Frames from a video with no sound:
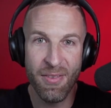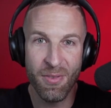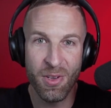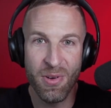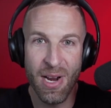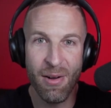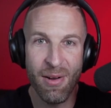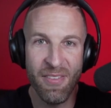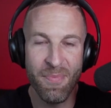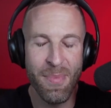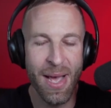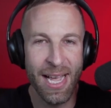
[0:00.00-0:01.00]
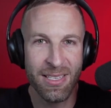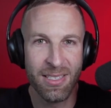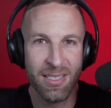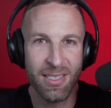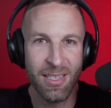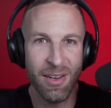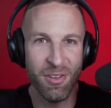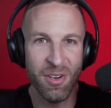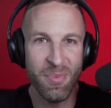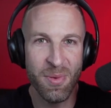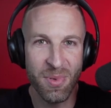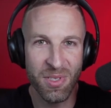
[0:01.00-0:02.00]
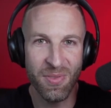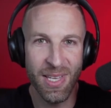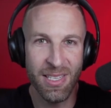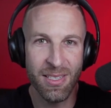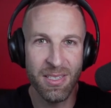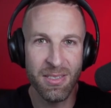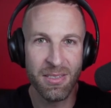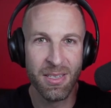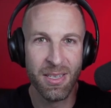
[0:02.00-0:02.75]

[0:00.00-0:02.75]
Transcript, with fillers: you now have masks covering people's faces.